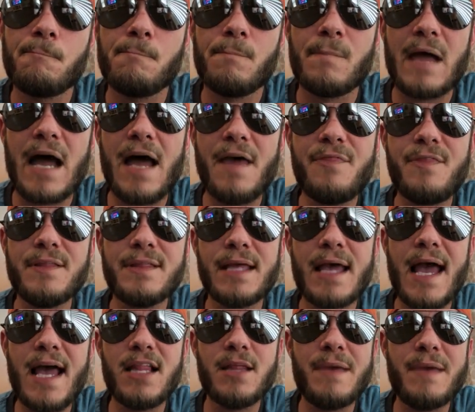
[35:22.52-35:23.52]
I think that
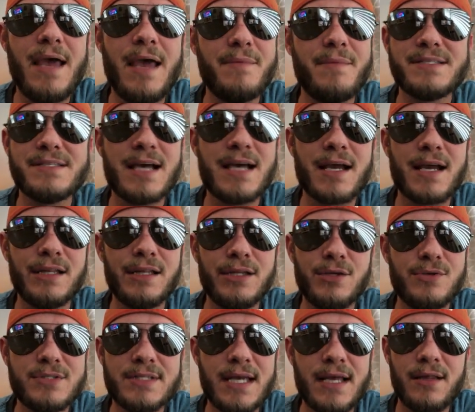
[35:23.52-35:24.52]
Alabama is not going to
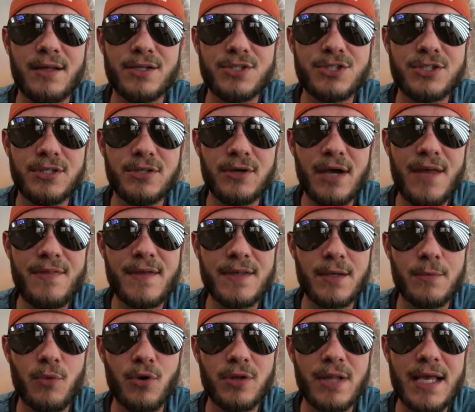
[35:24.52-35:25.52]
lose to LSU. I think they're
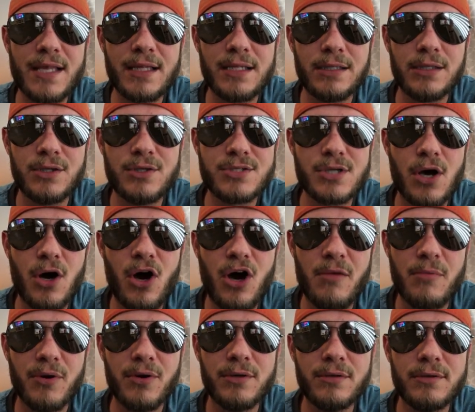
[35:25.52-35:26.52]
more likely to lose to
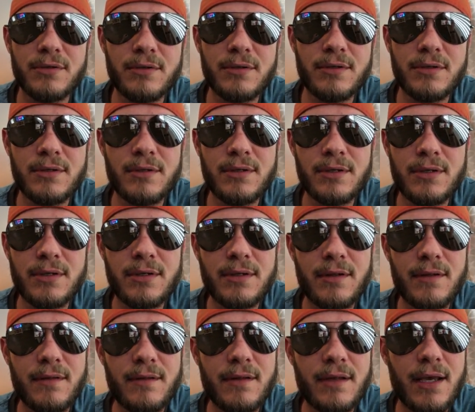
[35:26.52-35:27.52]
Auburn
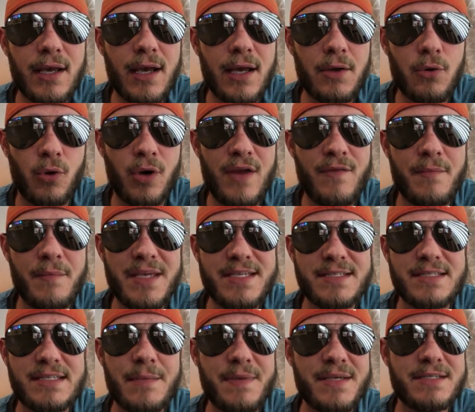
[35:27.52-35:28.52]
or even
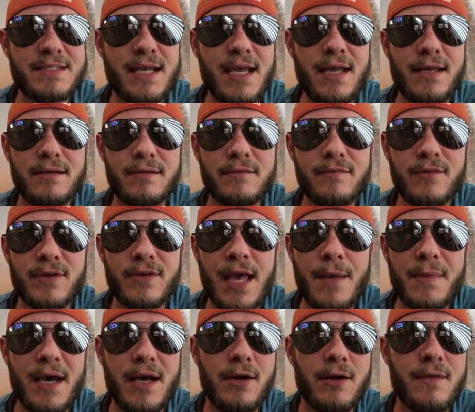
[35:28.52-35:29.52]
Mississippi State, for that
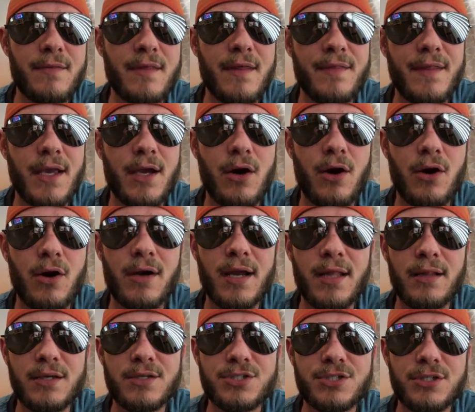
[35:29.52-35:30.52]
matter, than they are
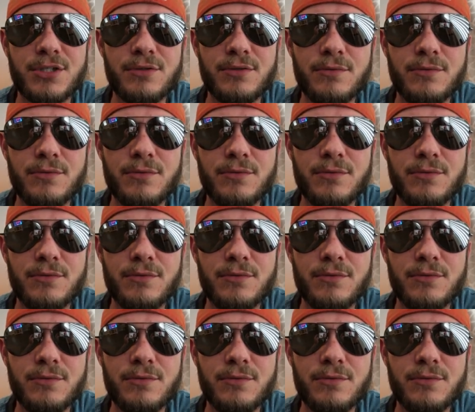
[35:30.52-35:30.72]
LSU.